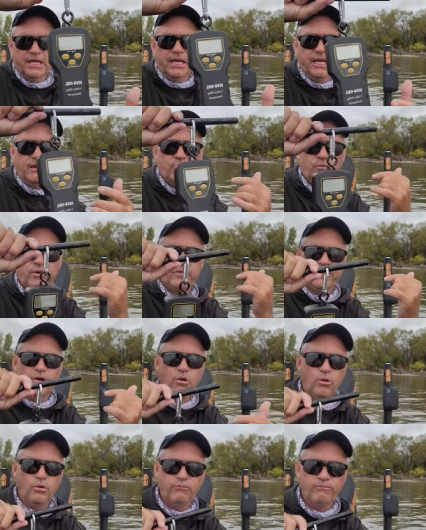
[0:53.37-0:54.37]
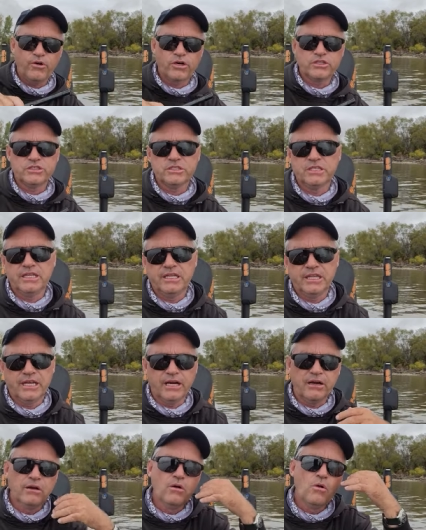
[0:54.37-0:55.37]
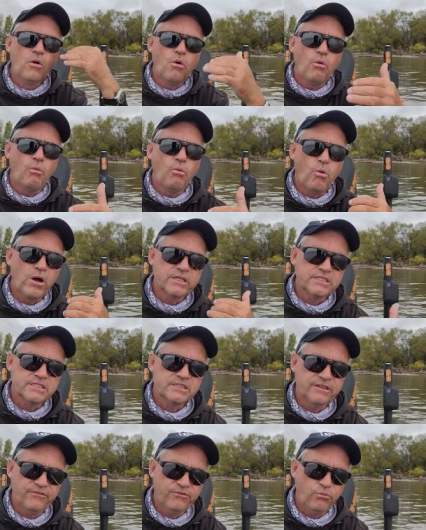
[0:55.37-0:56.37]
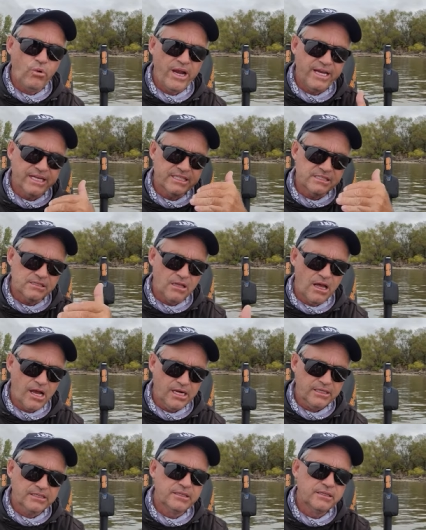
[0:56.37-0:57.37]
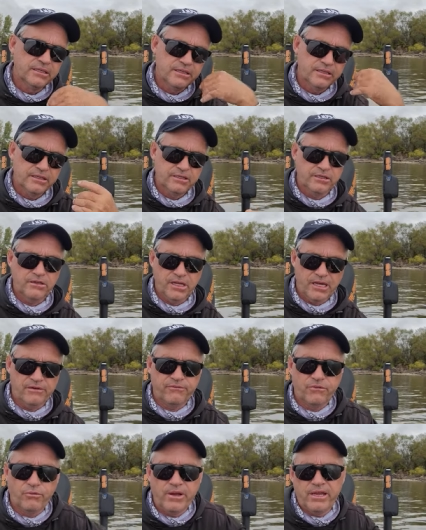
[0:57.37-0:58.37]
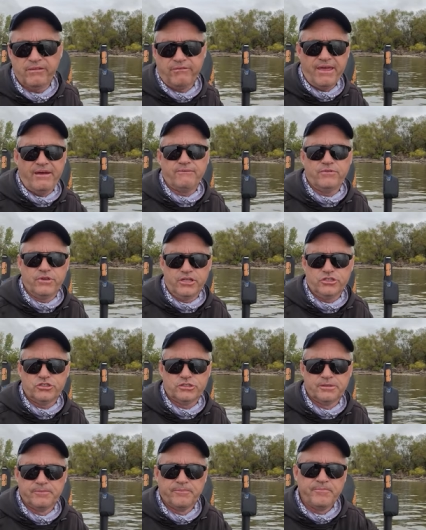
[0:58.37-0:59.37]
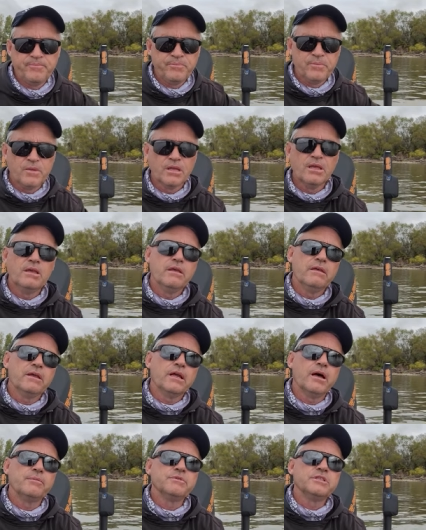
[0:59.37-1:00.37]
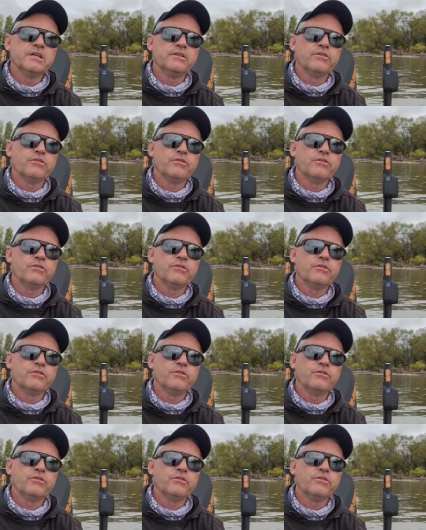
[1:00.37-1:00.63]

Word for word: and with the hold function in there, once the weight is locked, you have the weight of that fish. Comes in